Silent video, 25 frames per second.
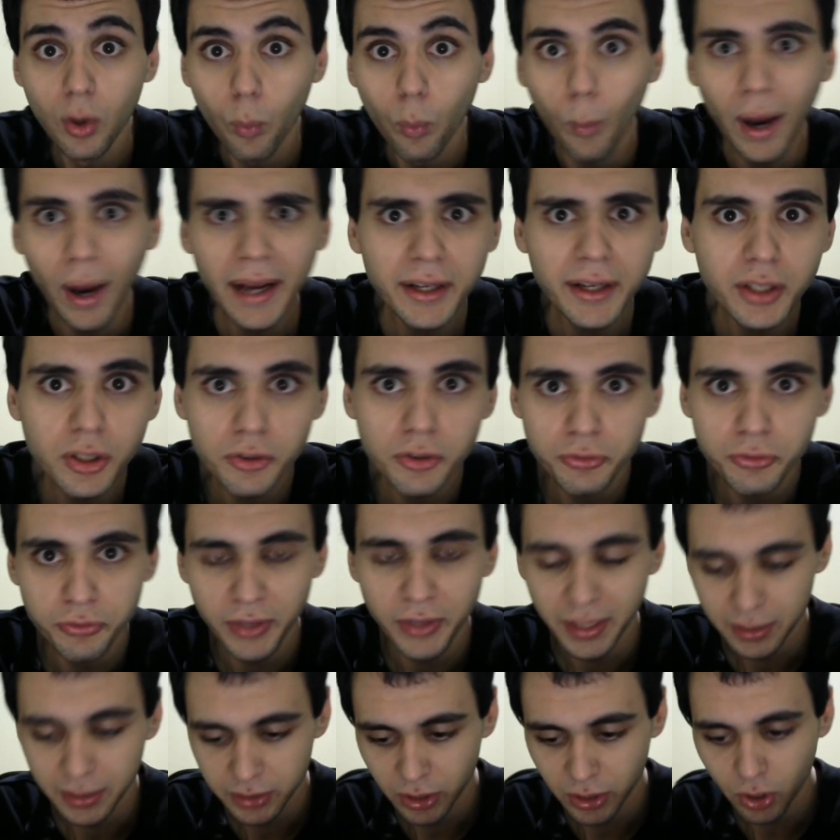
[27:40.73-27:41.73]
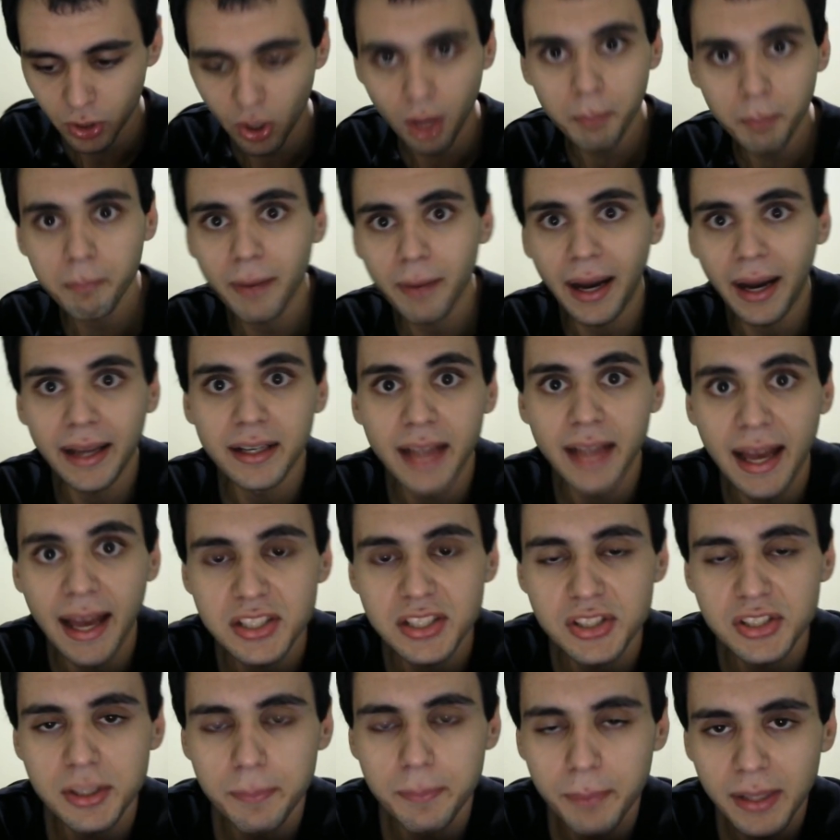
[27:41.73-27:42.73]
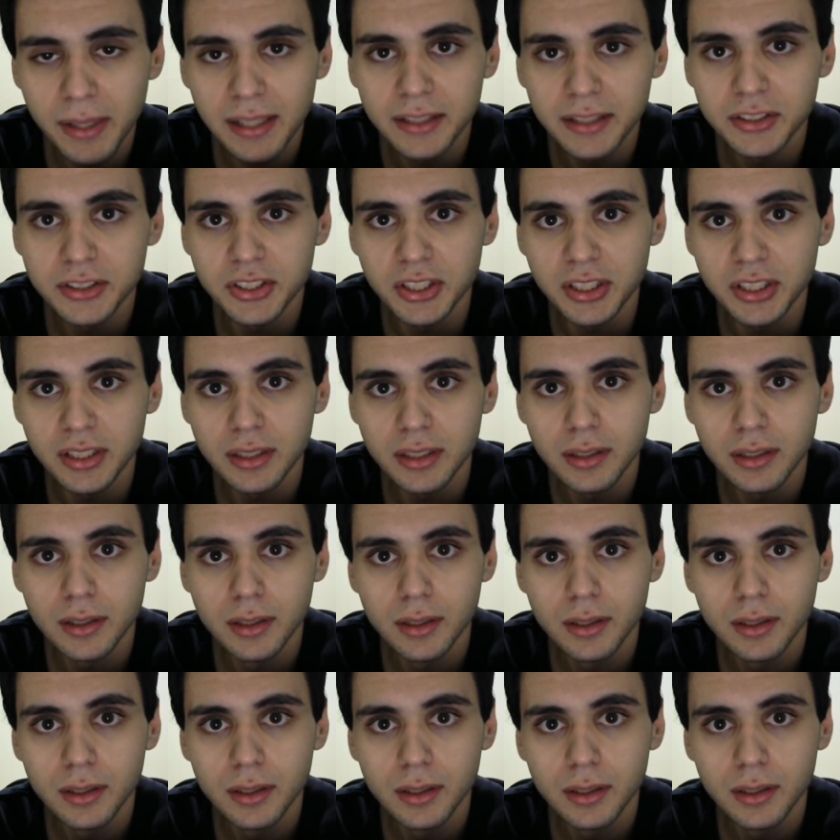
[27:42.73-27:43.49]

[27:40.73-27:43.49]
Why do you think the Combine has the ability,